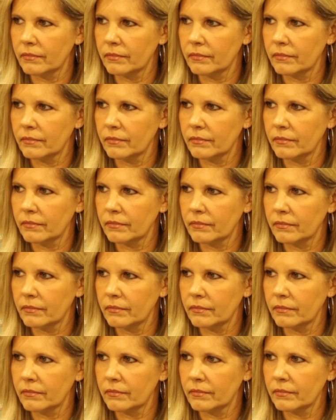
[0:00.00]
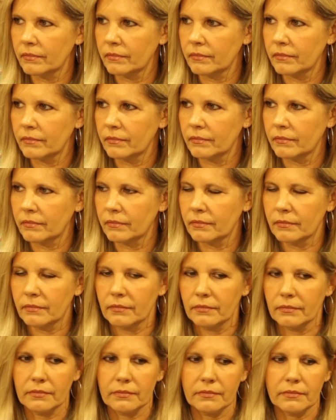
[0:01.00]

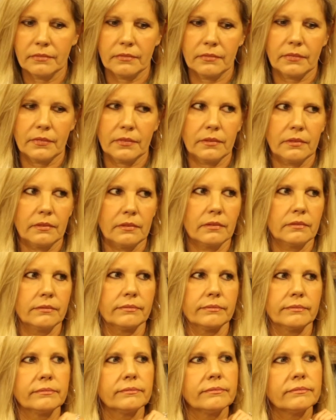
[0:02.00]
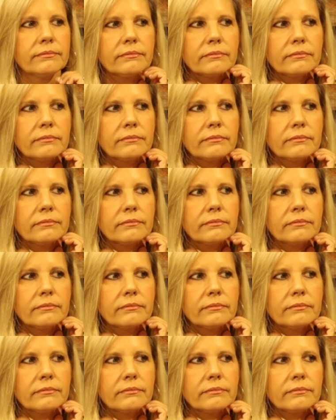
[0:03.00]
(not speaking)